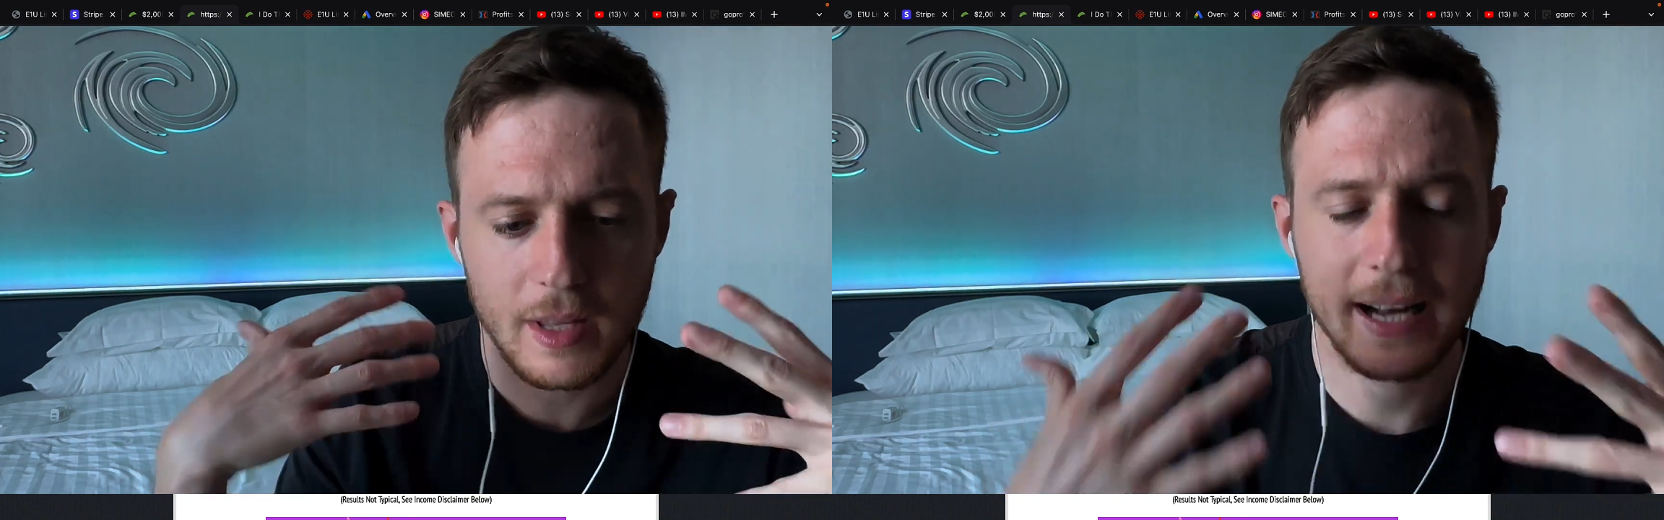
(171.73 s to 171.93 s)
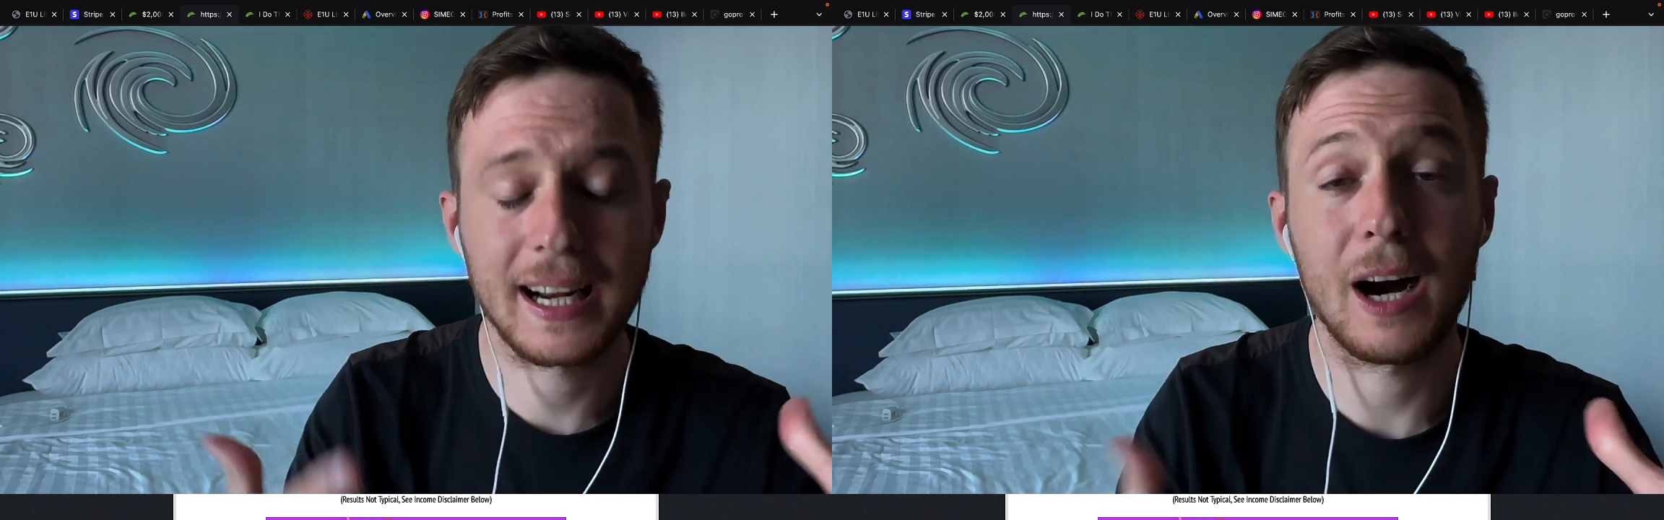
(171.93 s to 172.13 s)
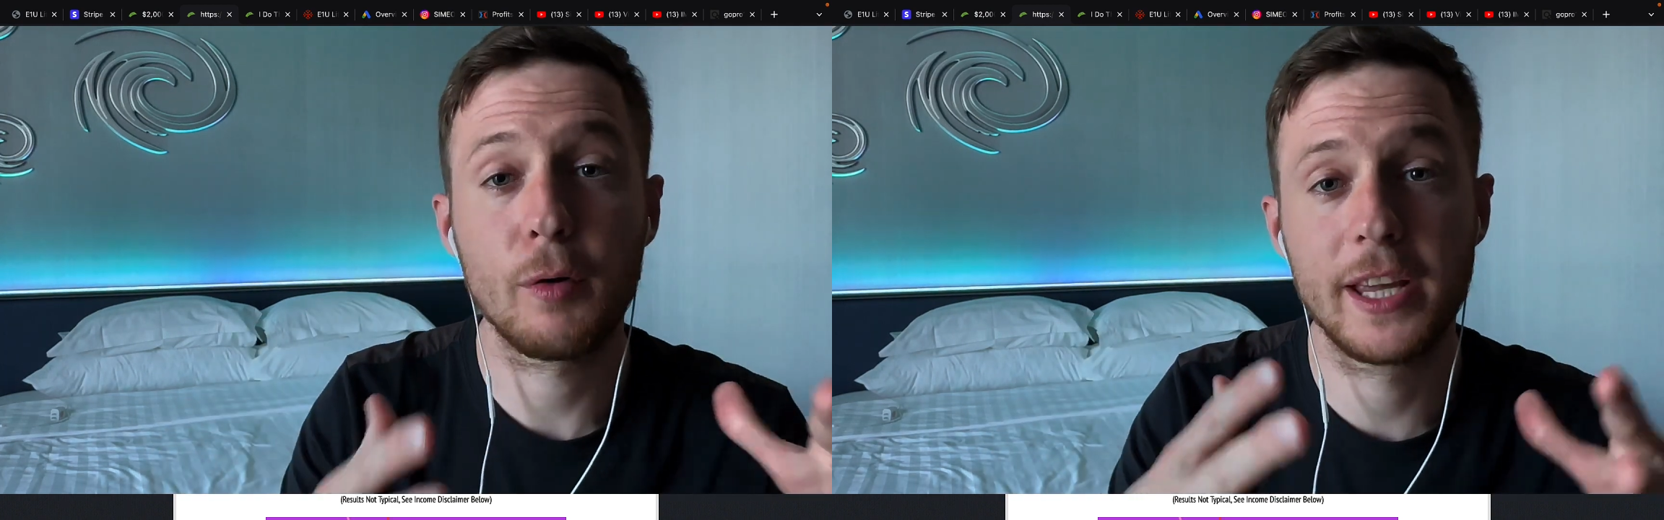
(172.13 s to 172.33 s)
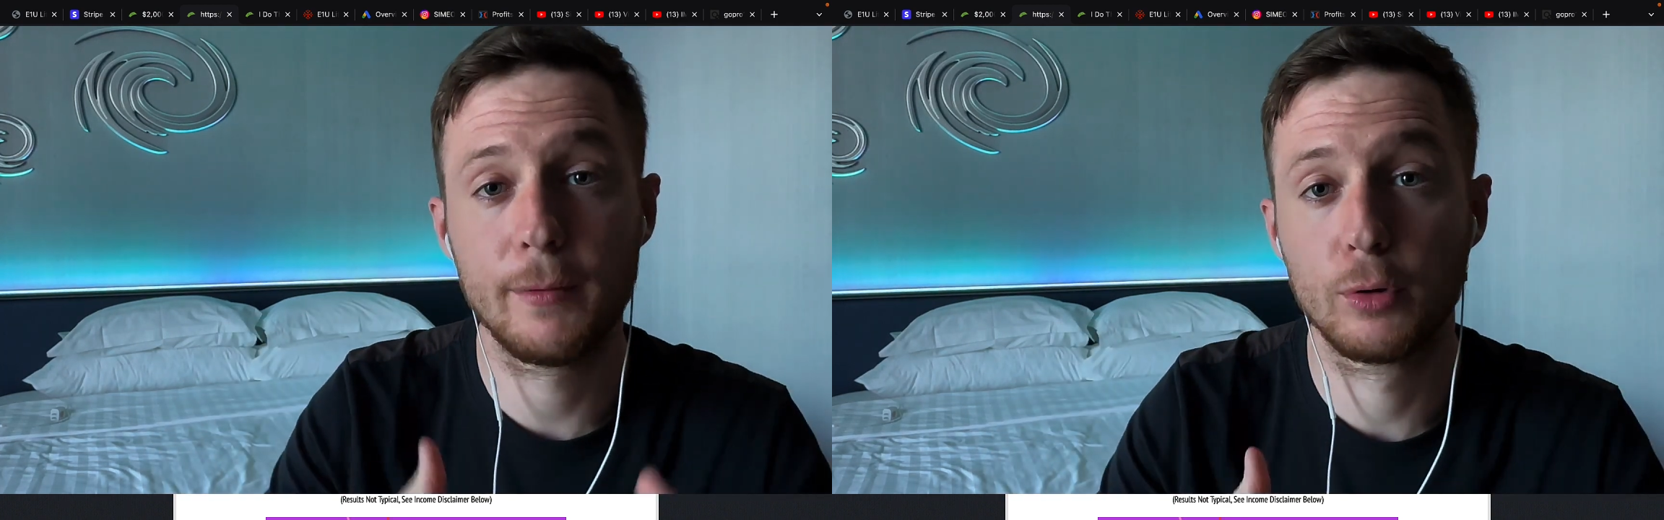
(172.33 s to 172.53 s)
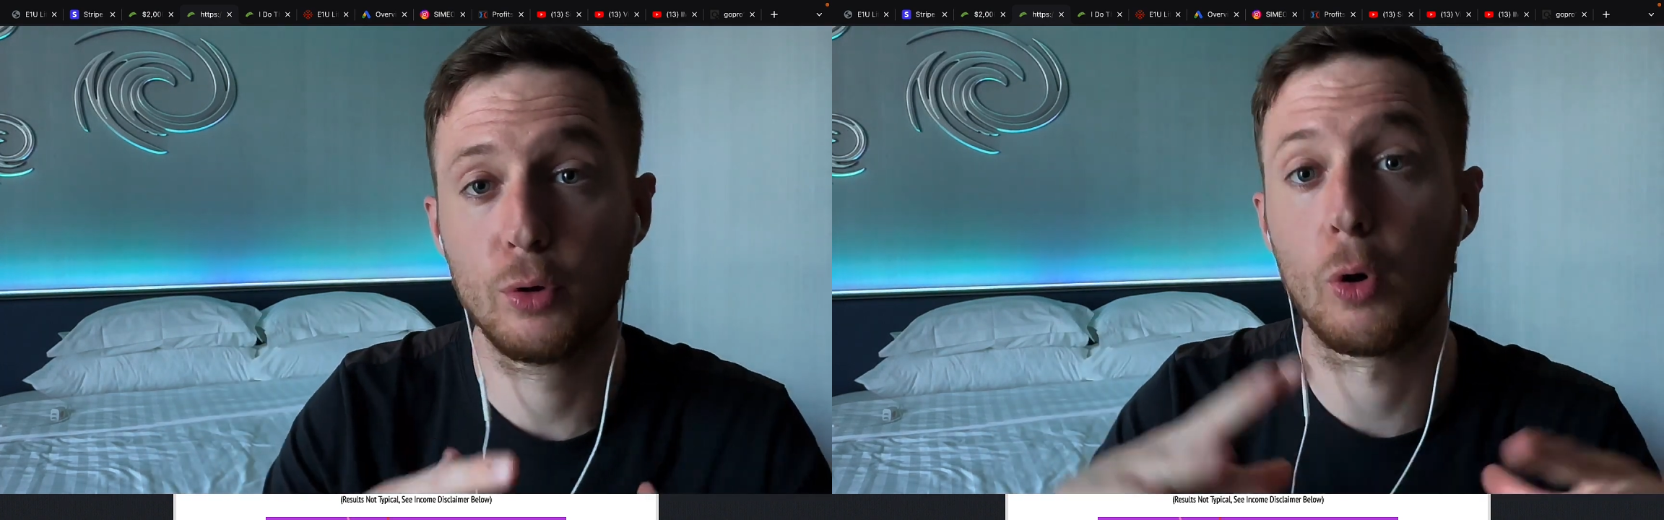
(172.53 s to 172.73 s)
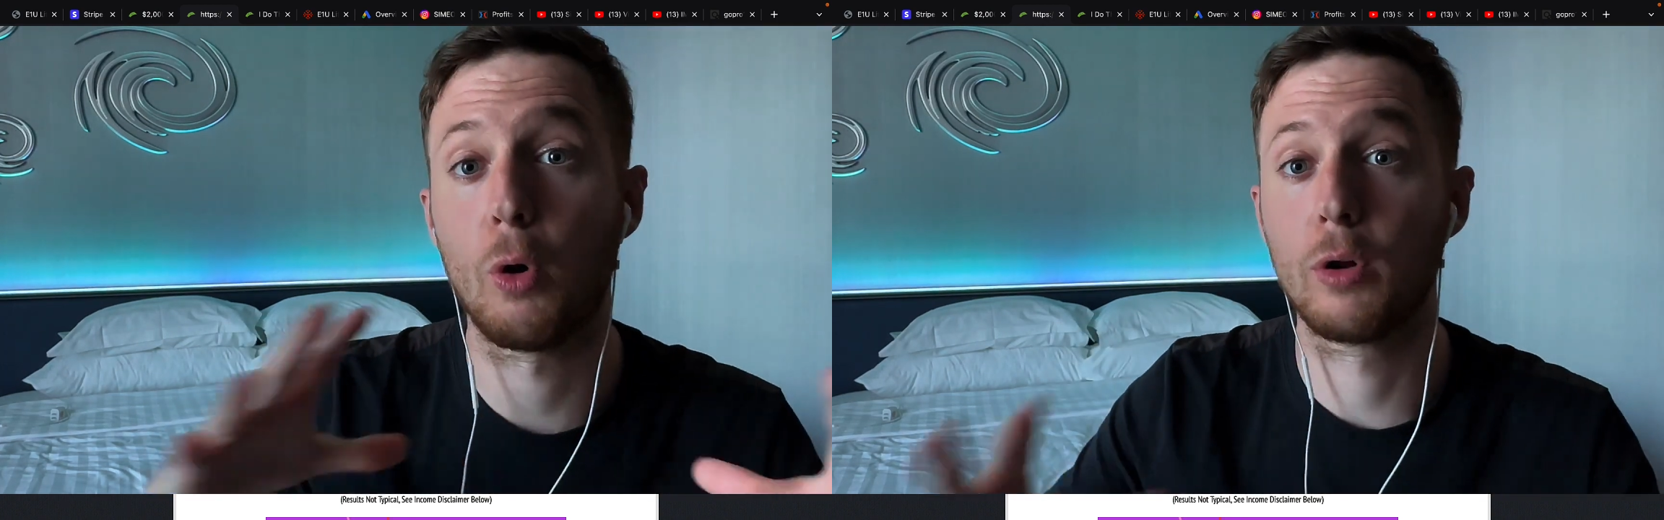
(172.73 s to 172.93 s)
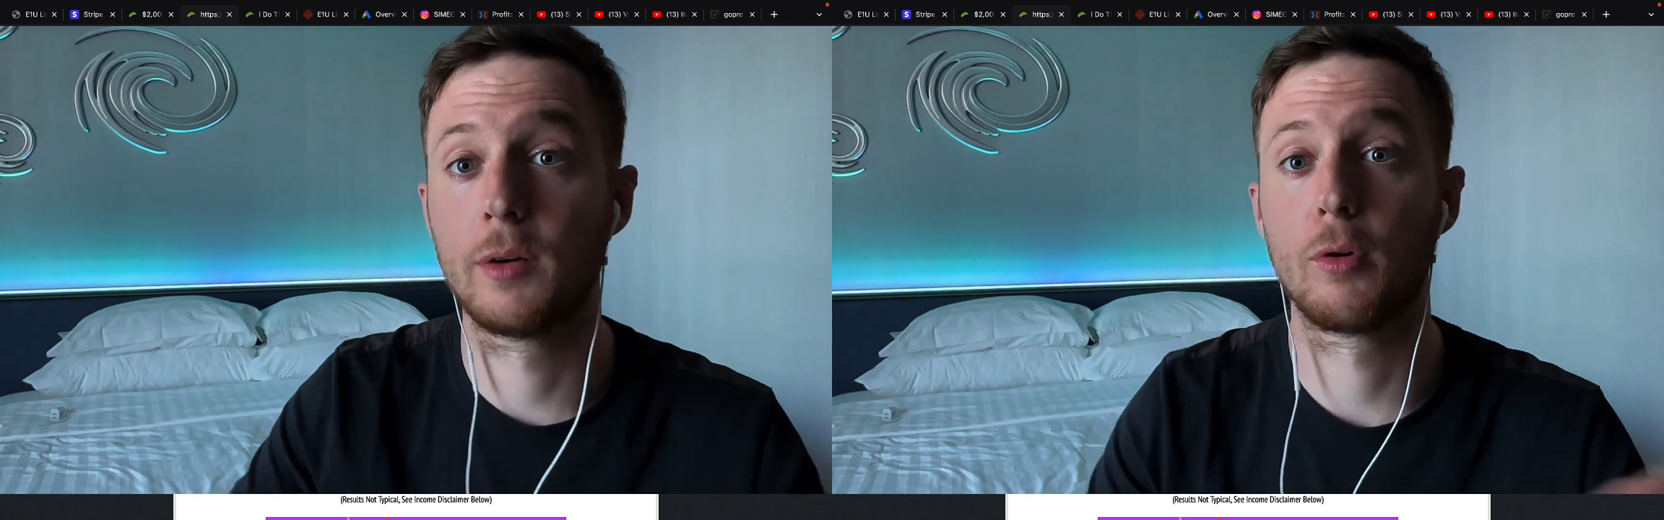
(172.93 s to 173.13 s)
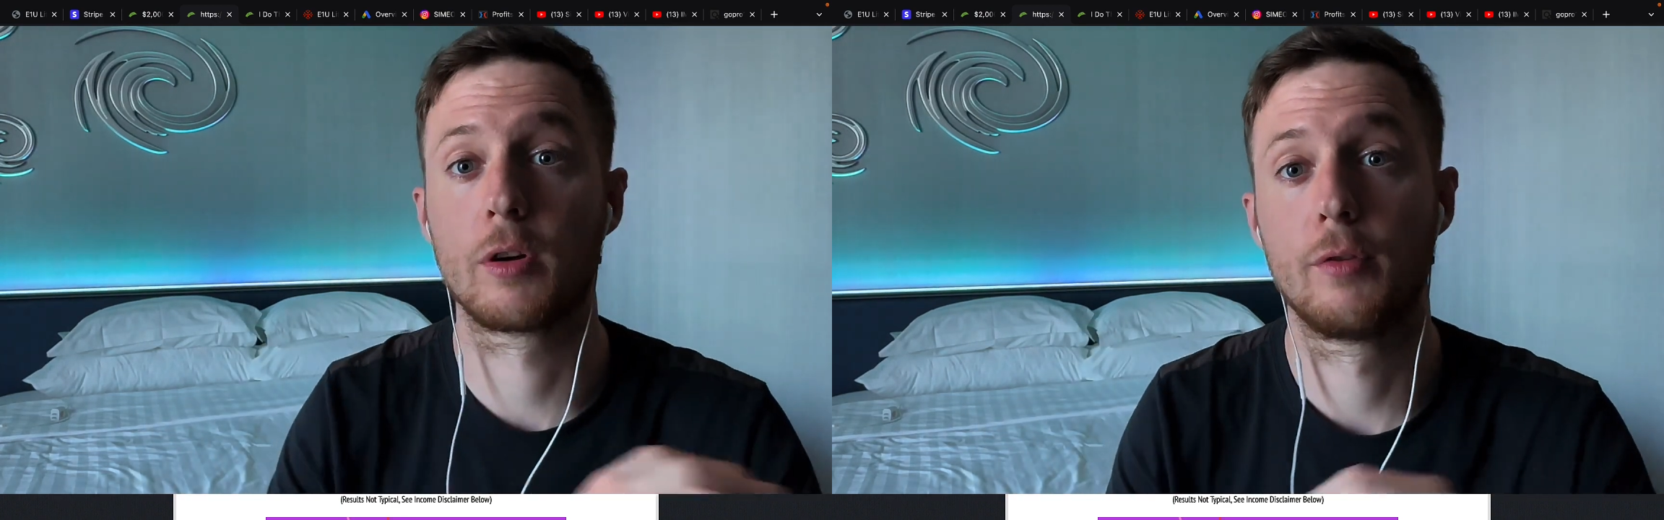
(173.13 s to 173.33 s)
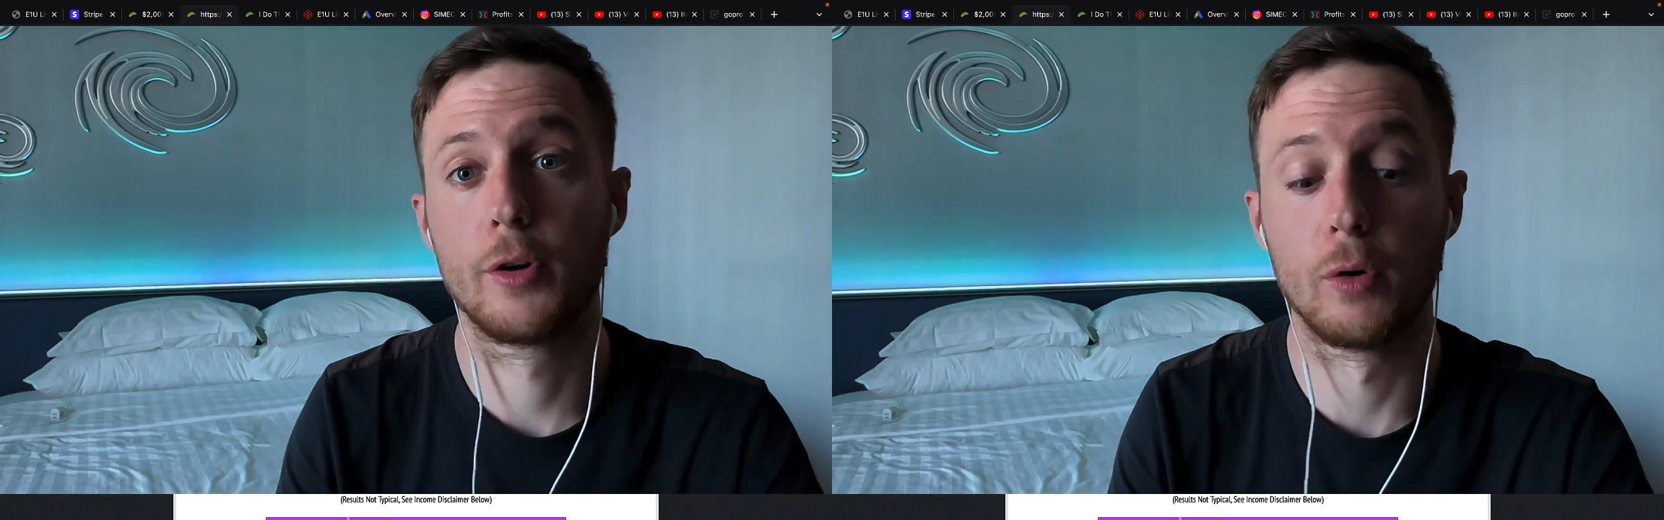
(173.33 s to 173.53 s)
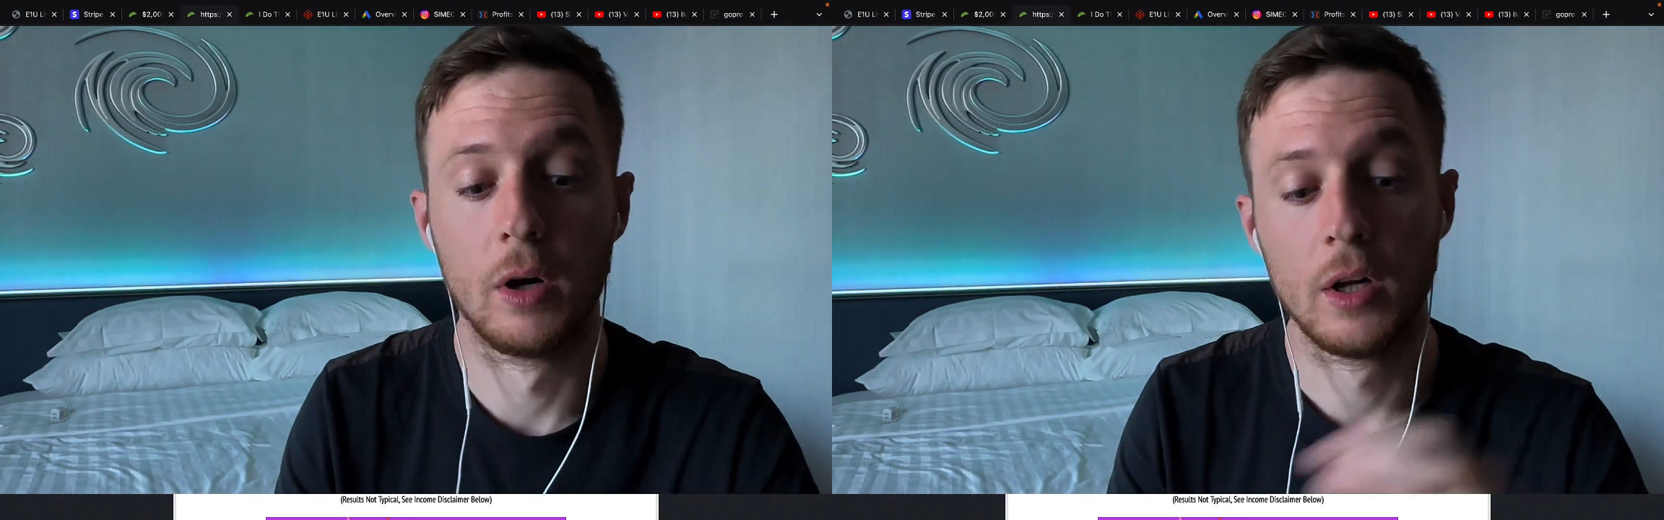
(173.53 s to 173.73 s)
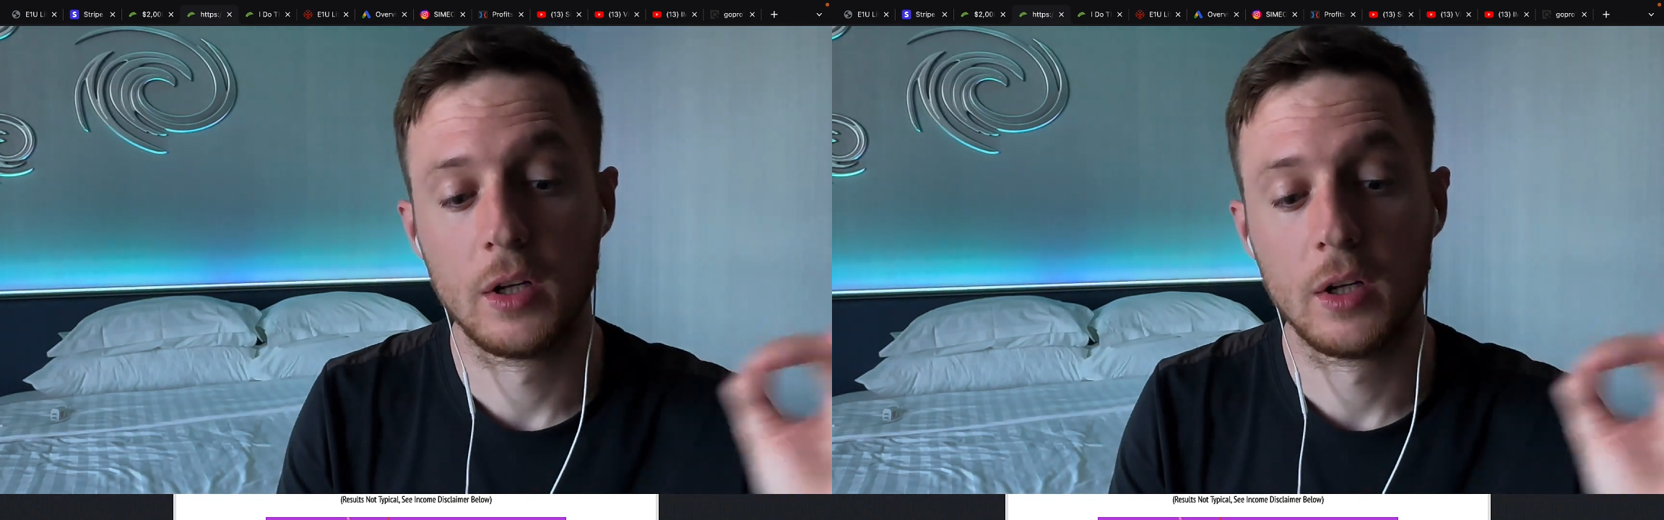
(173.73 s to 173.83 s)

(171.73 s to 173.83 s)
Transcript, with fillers: and how he will do all the work for you.